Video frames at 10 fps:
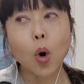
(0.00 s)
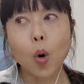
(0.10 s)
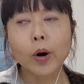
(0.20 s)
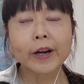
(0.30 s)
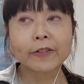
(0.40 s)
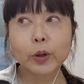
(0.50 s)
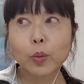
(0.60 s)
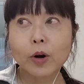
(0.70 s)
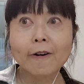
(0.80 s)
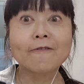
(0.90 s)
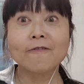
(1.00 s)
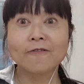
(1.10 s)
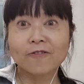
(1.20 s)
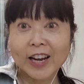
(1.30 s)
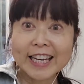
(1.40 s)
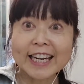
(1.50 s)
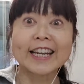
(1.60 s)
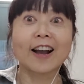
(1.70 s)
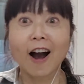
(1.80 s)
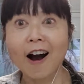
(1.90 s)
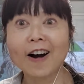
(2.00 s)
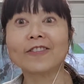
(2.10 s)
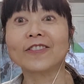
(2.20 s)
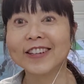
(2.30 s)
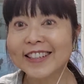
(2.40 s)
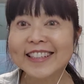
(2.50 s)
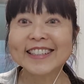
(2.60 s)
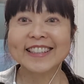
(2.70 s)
Or if you were fighting off